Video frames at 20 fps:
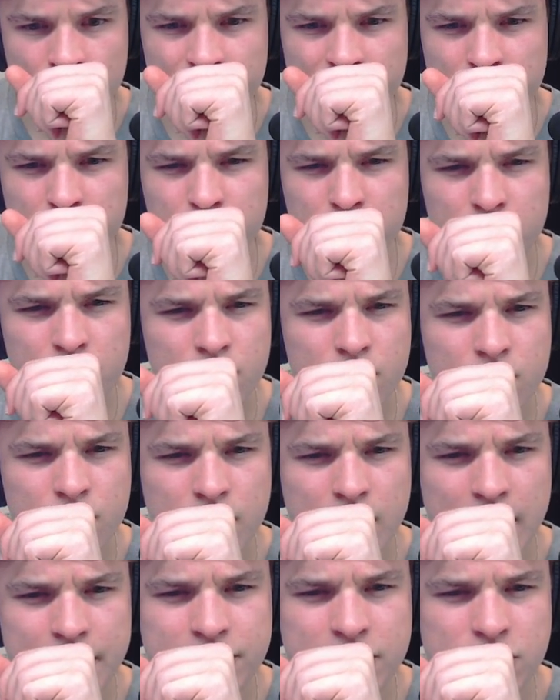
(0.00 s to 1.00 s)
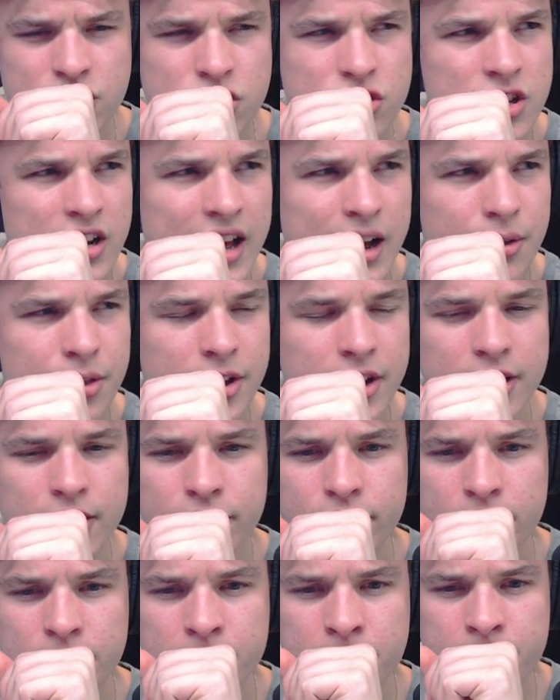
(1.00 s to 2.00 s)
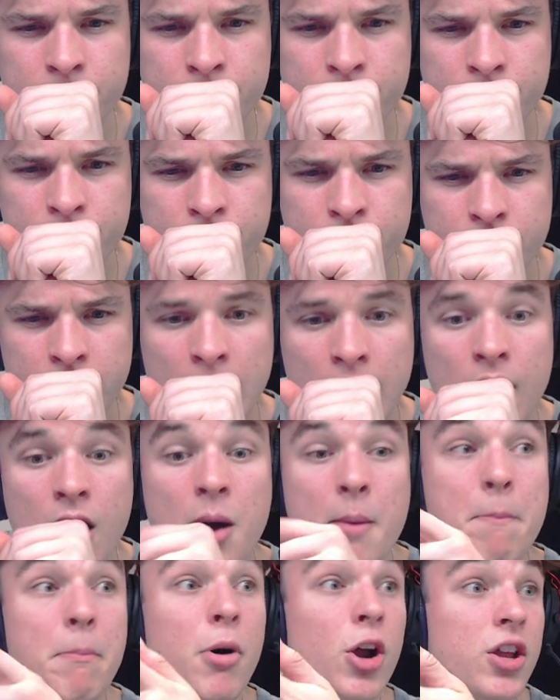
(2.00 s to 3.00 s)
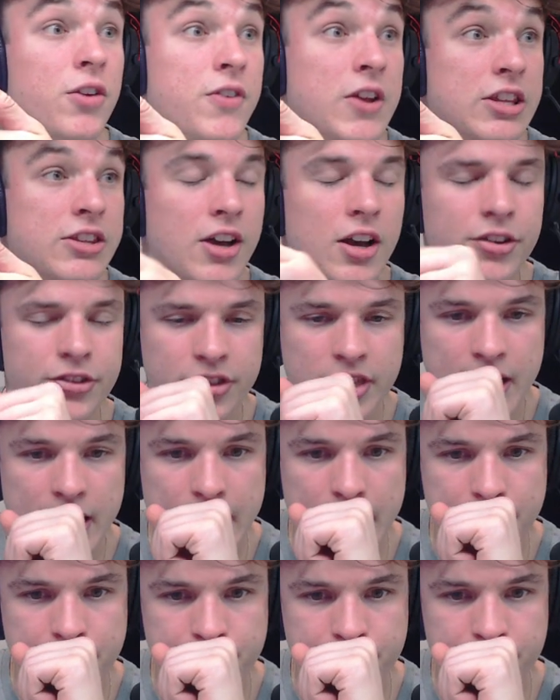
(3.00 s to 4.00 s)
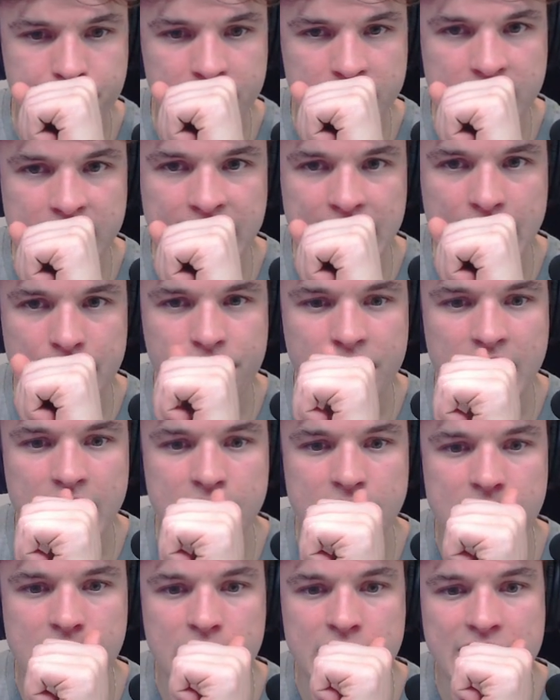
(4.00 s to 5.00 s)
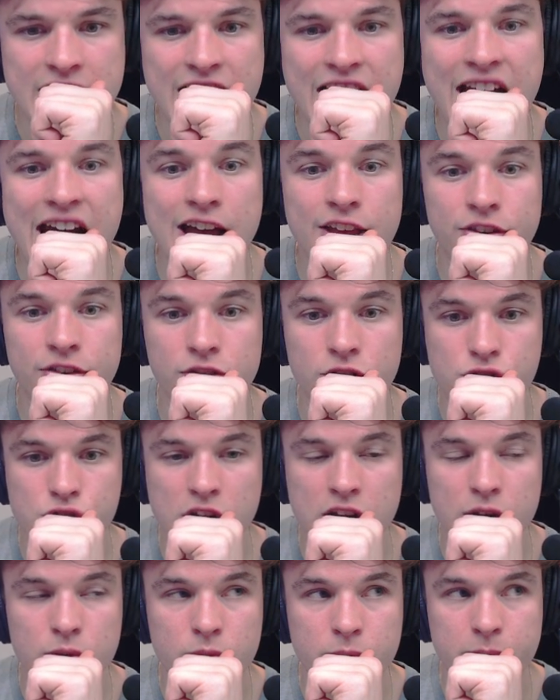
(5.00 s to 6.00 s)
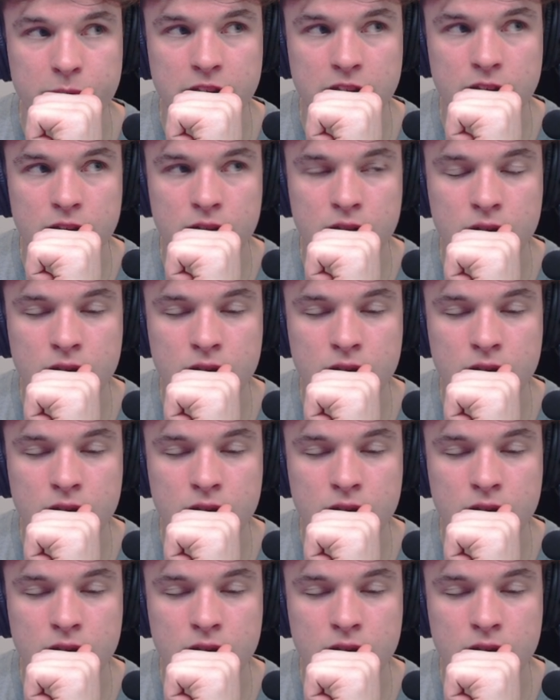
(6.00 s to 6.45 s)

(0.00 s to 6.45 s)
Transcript: Although, I did just allow this. But if he does that, king f8, and he has to trade with me.